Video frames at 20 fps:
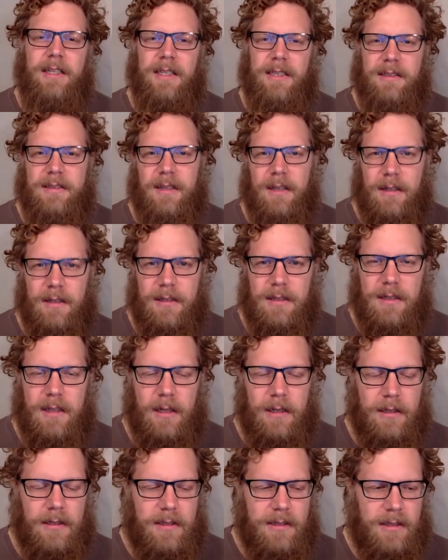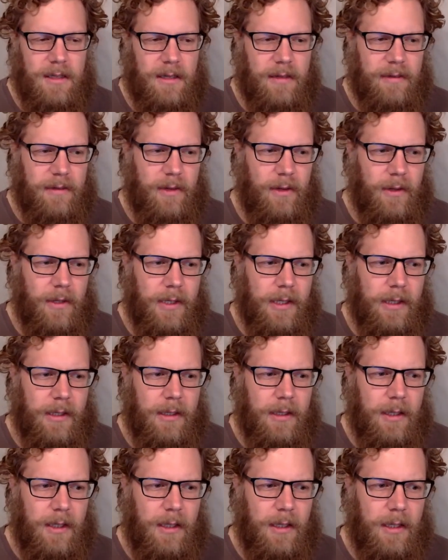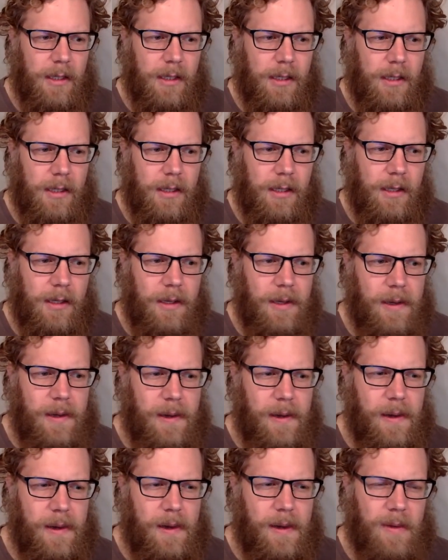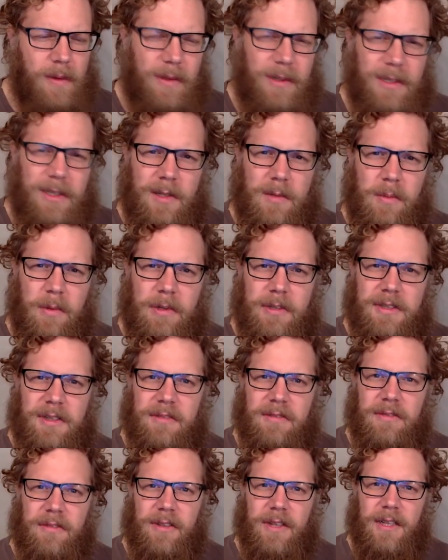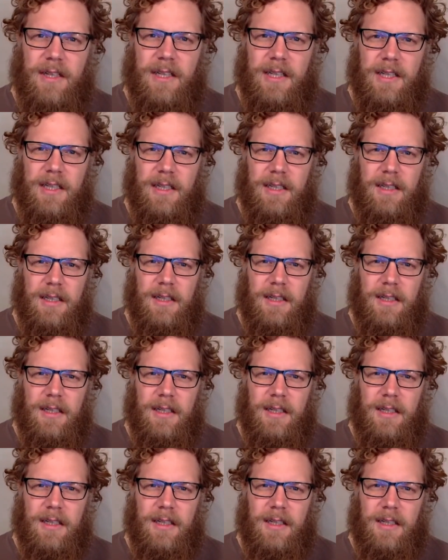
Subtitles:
Et cetera, instead of going, what is this person feeling?